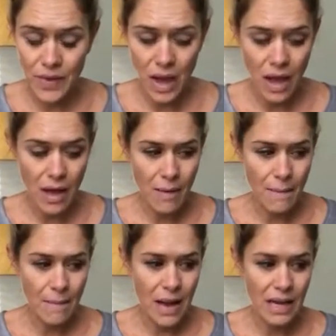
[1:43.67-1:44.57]

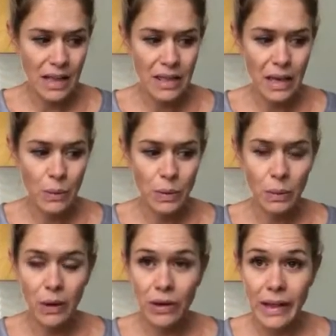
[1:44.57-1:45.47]
and I think when
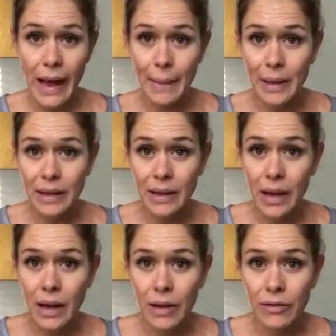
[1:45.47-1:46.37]
we are in the habit
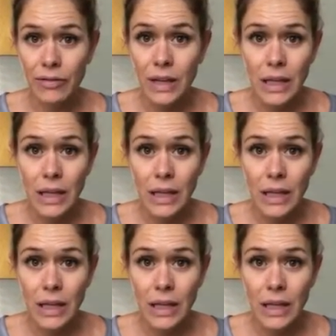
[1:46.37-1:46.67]
of